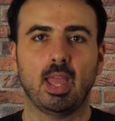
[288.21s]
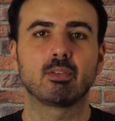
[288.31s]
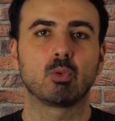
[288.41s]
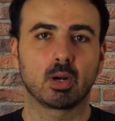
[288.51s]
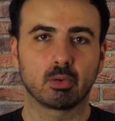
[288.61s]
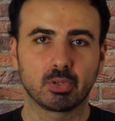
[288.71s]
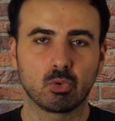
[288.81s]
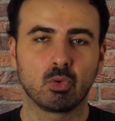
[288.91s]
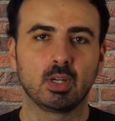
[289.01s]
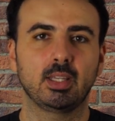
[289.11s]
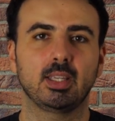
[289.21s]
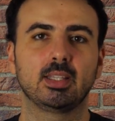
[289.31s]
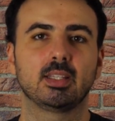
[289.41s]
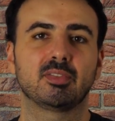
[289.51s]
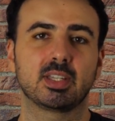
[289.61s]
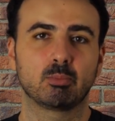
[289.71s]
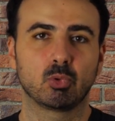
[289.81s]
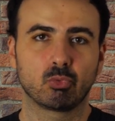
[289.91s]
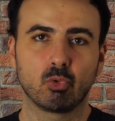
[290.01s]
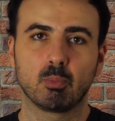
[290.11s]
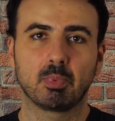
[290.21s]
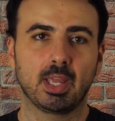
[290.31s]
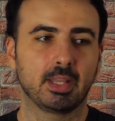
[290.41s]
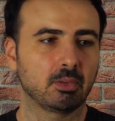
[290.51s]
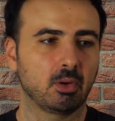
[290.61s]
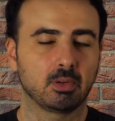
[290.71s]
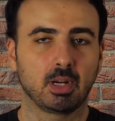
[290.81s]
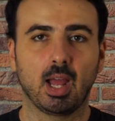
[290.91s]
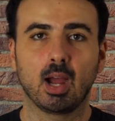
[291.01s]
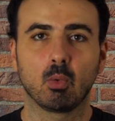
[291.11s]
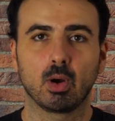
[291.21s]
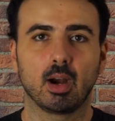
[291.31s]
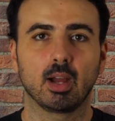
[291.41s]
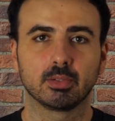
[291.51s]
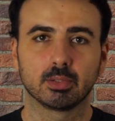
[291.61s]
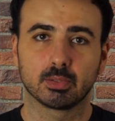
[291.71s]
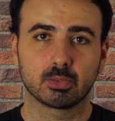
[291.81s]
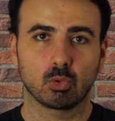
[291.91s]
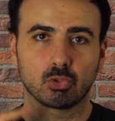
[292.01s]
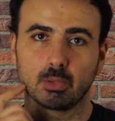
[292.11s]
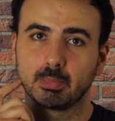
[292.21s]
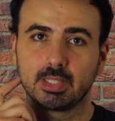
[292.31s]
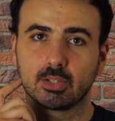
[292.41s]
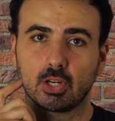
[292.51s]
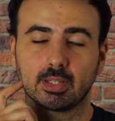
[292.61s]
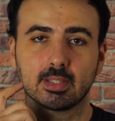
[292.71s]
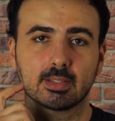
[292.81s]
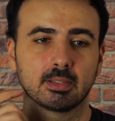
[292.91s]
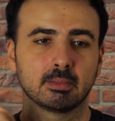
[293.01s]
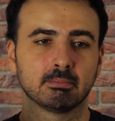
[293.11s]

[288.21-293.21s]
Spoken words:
every one of you, in the Facebook group and on our other social media channels.